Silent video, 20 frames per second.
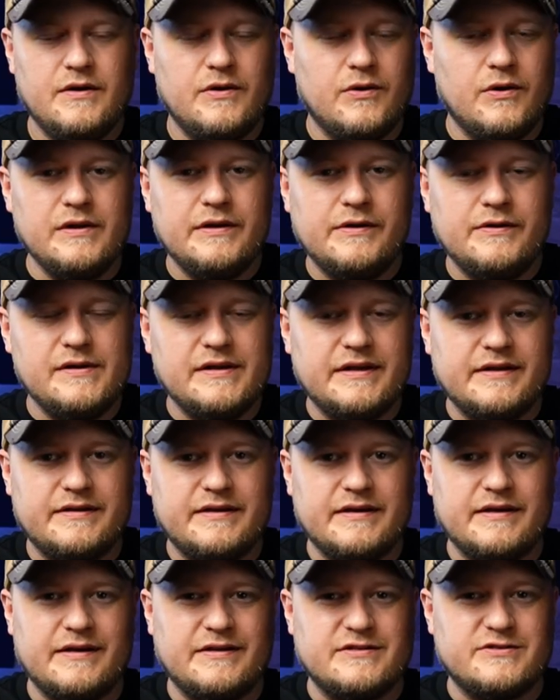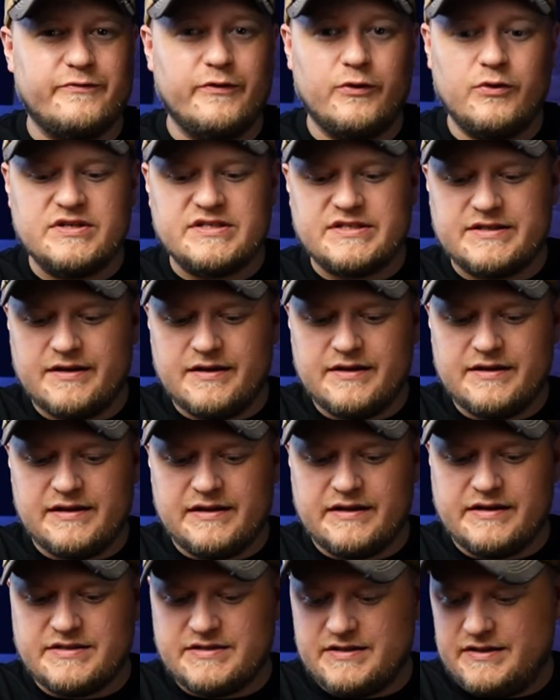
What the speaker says: All in all, I think it's very stylish.